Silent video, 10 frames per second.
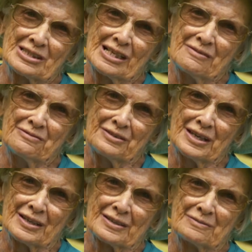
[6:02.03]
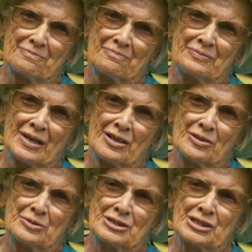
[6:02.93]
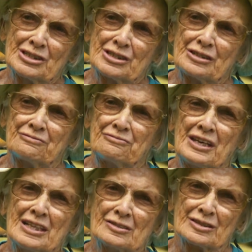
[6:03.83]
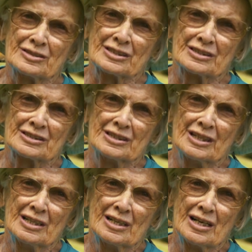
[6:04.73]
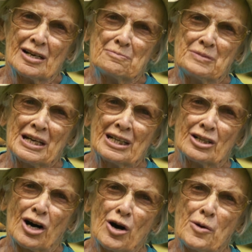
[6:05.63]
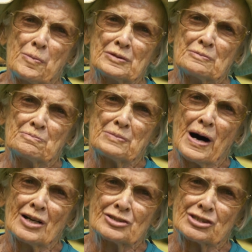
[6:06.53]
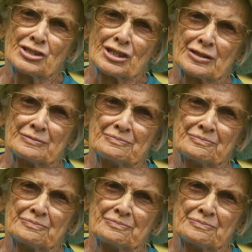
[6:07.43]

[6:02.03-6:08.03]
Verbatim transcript: to live here, was just a field, a big open pasture.